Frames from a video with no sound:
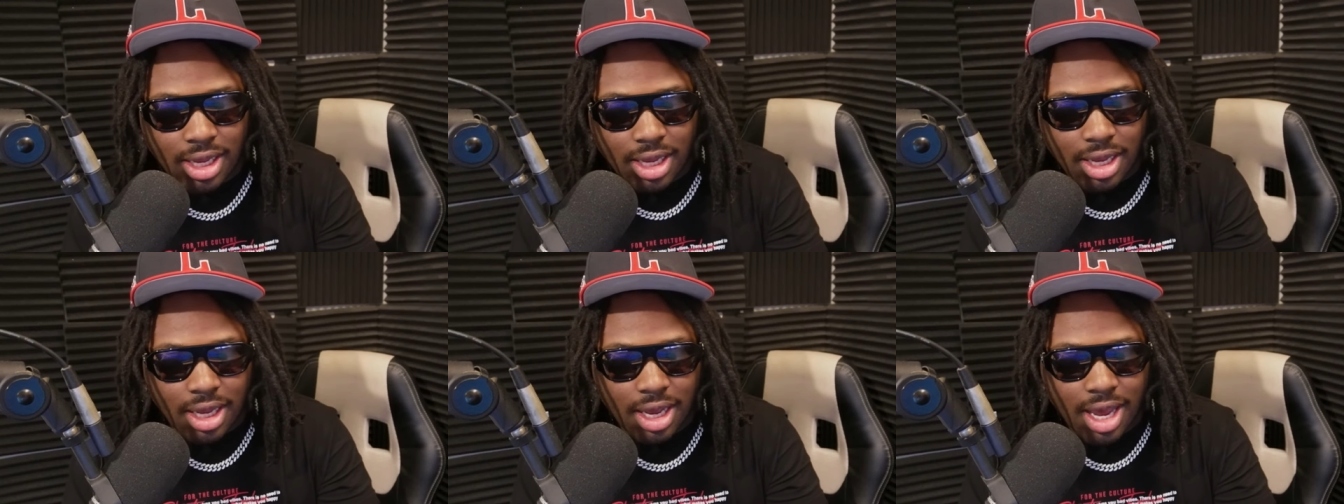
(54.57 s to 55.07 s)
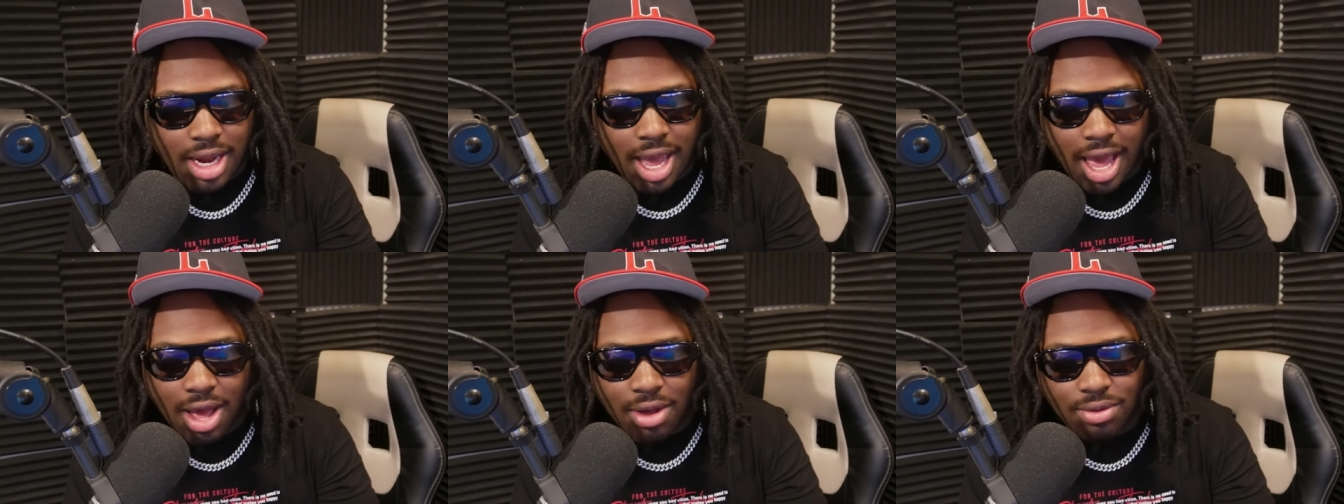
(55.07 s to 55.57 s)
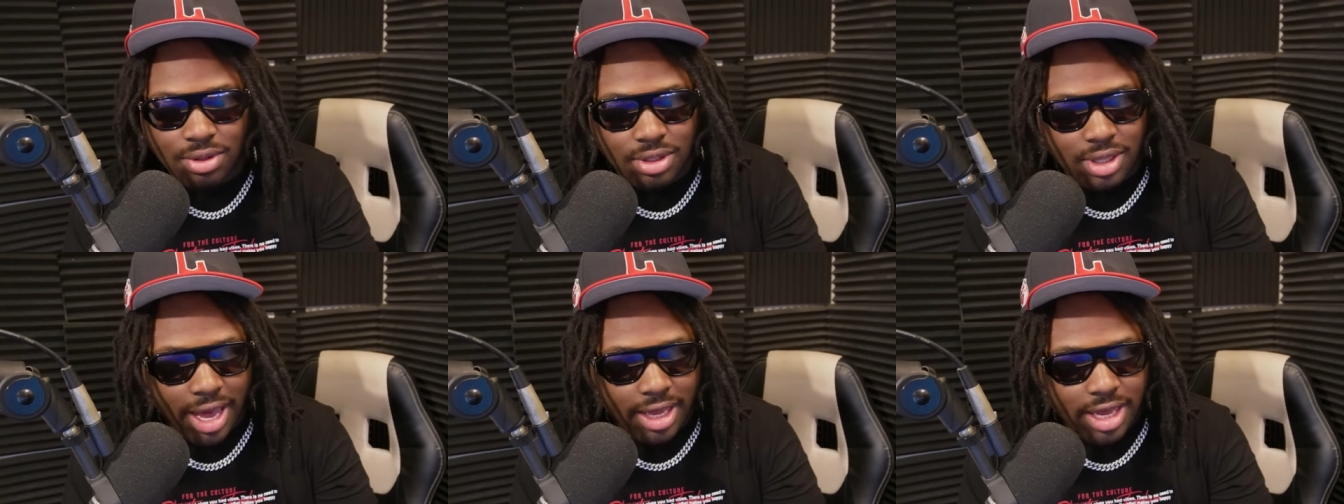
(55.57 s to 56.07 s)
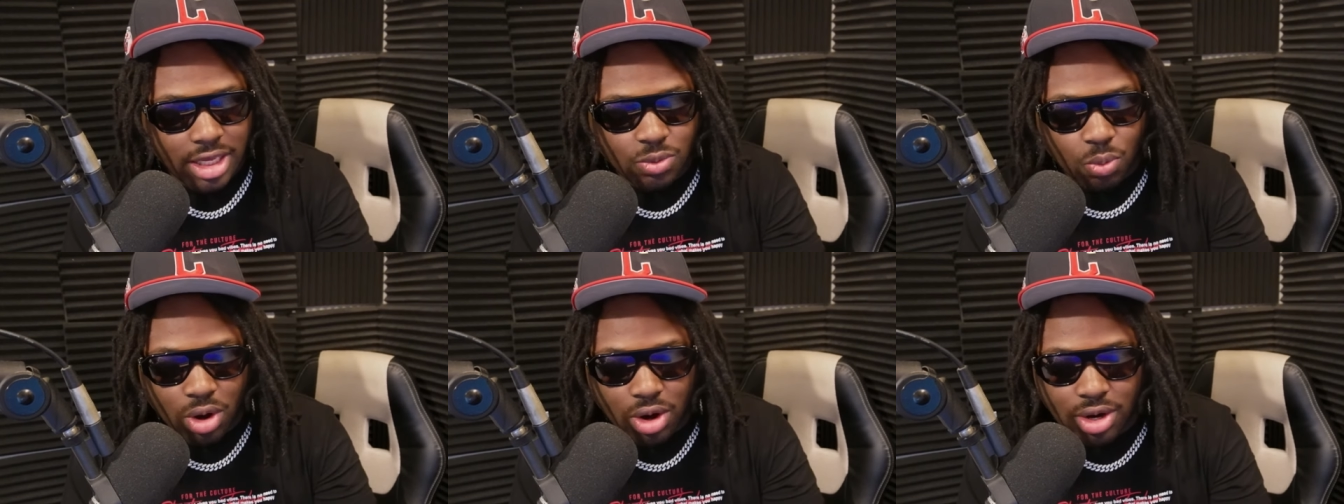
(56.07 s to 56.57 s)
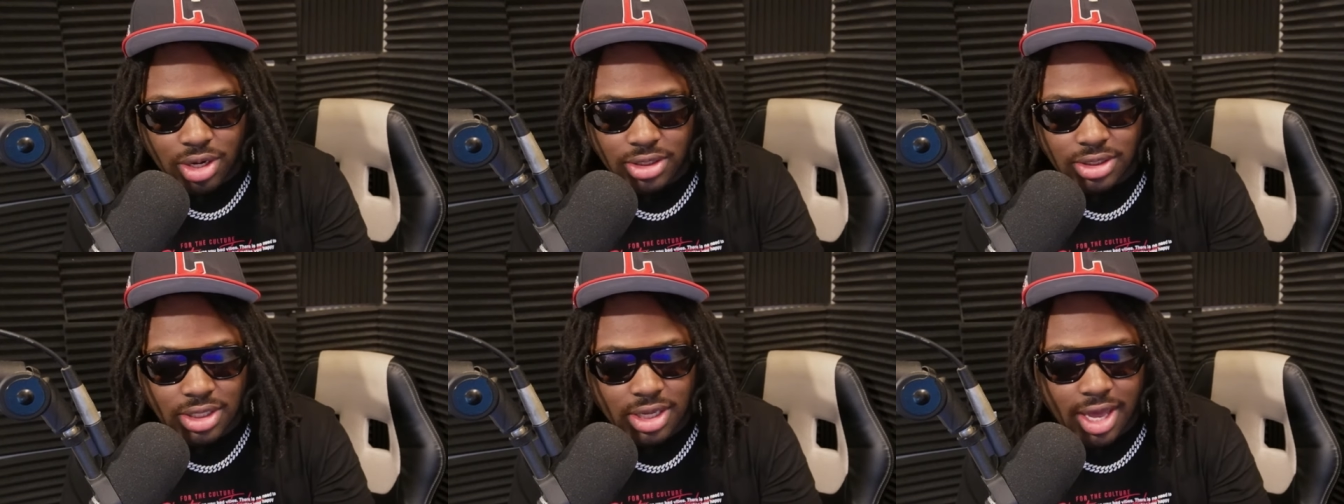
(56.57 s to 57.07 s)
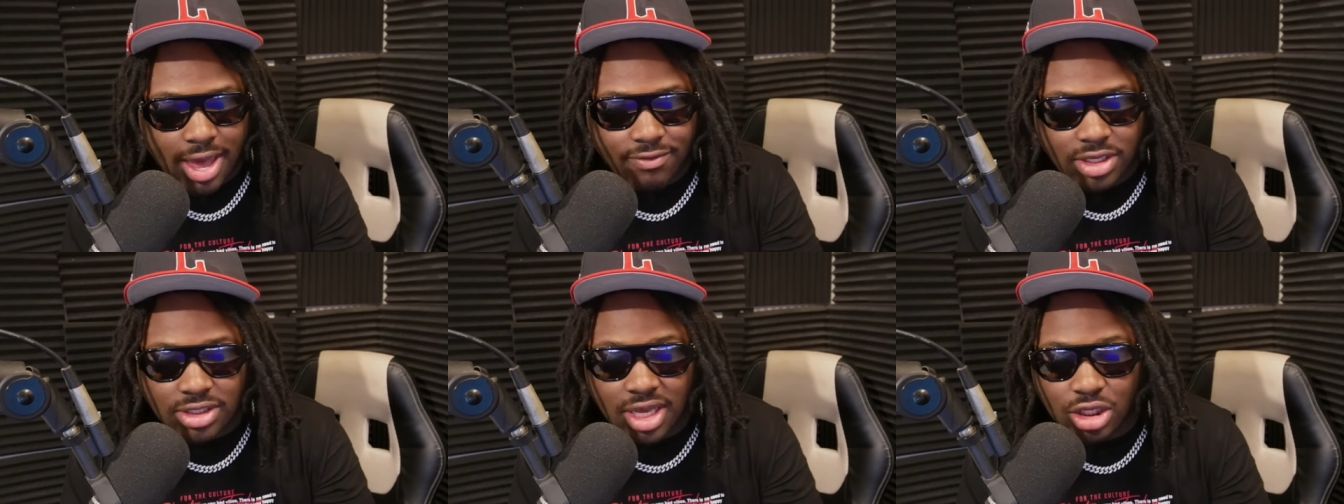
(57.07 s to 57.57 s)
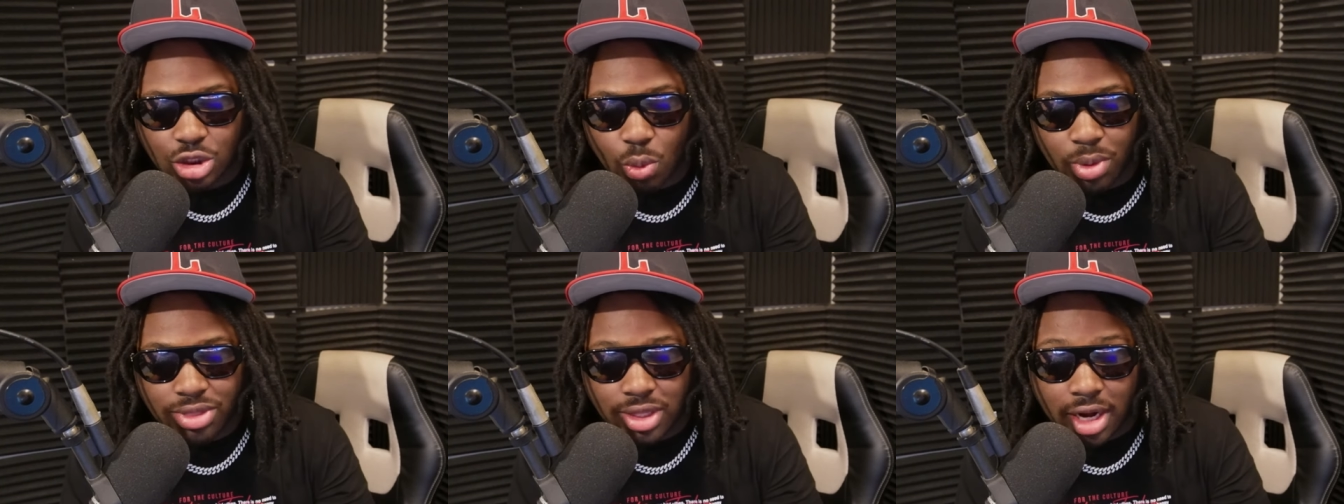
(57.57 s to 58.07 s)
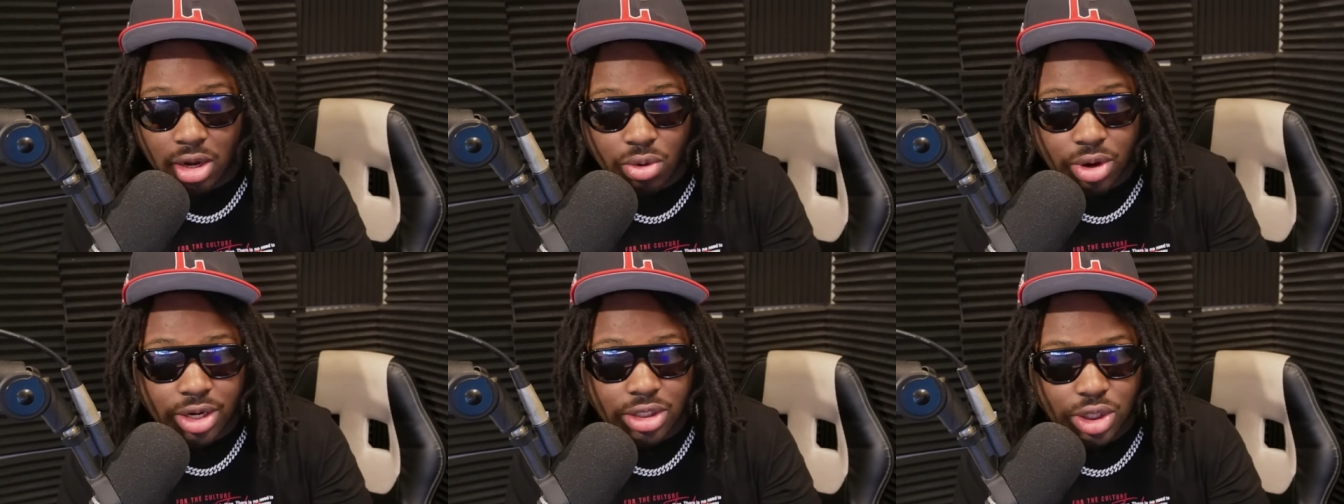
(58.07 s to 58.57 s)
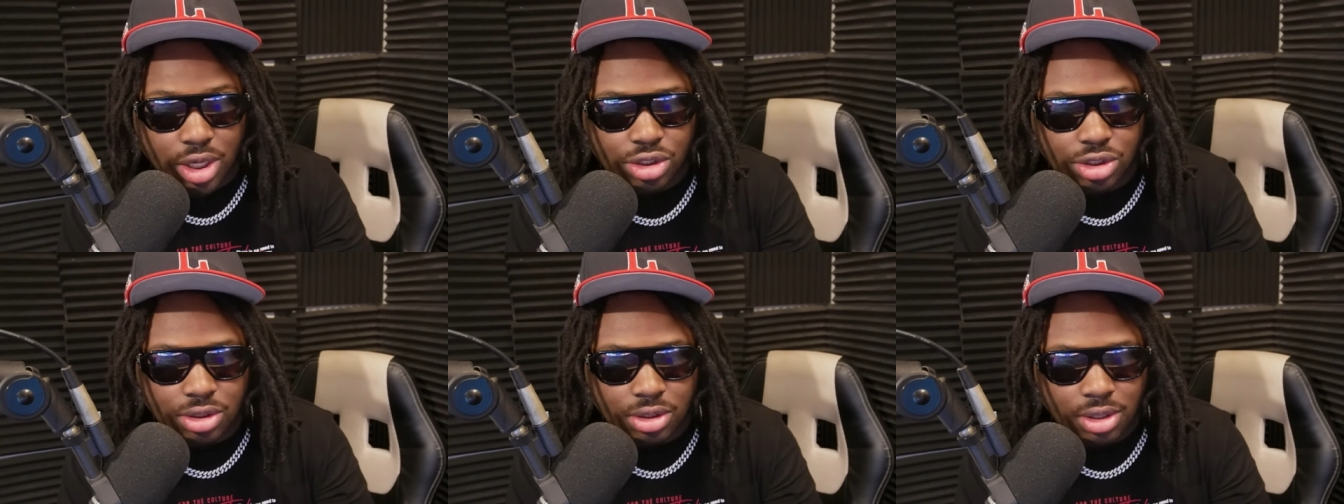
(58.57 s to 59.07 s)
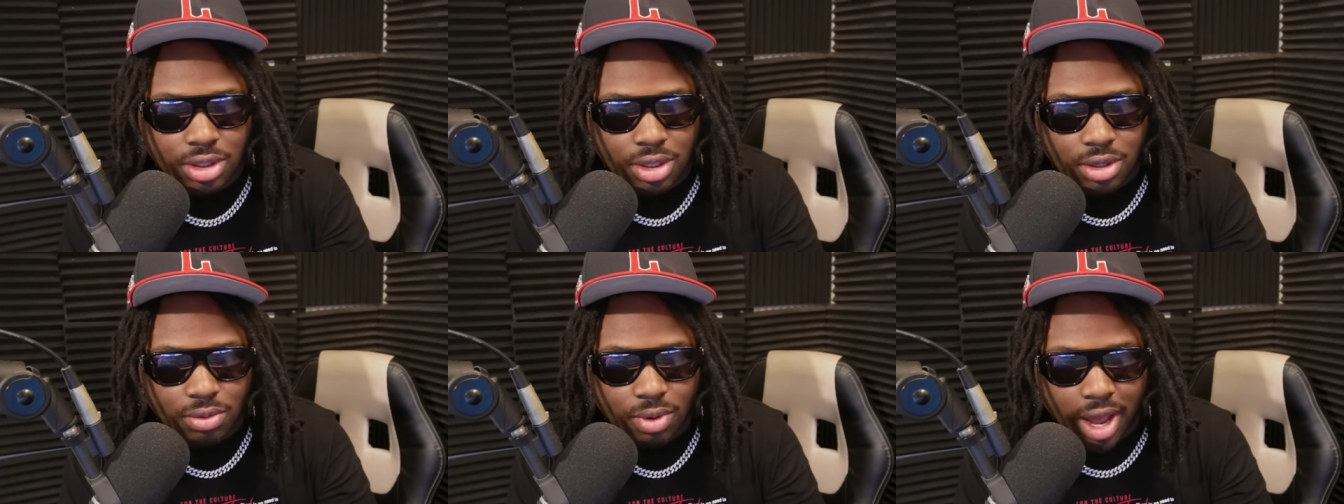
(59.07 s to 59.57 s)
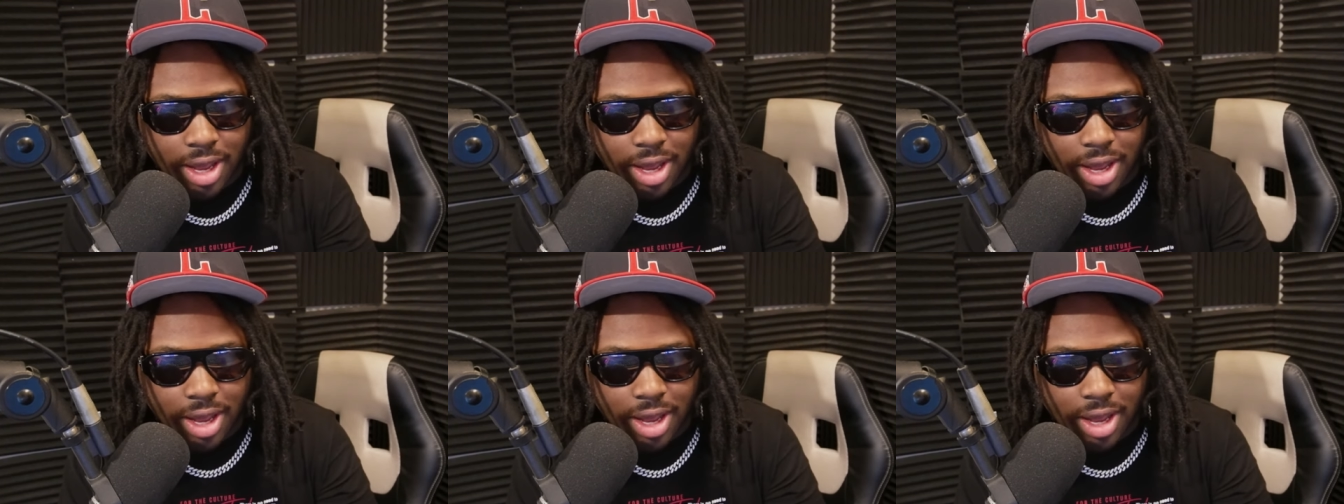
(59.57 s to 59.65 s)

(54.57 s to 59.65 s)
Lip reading: And how, like, his word is a heavy say-so within that organization, right?